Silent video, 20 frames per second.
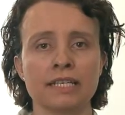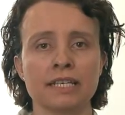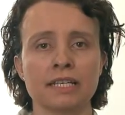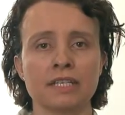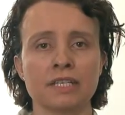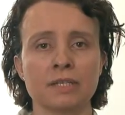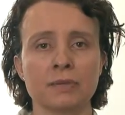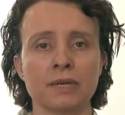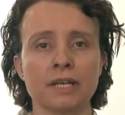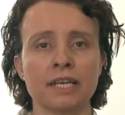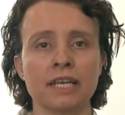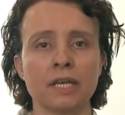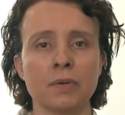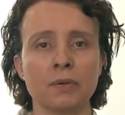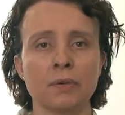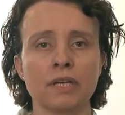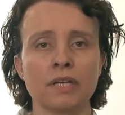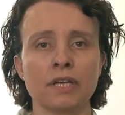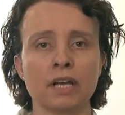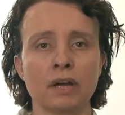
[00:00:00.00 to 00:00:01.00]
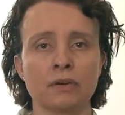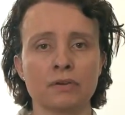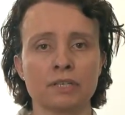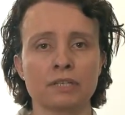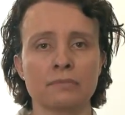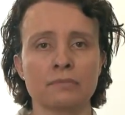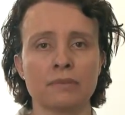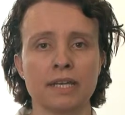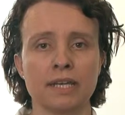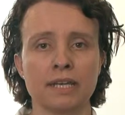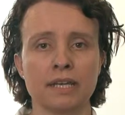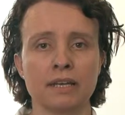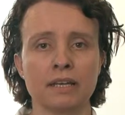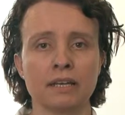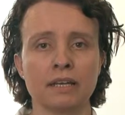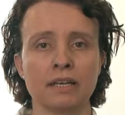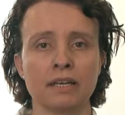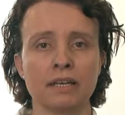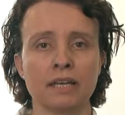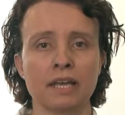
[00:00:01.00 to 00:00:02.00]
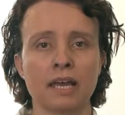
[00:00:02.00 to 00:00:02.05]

into a liquid culture media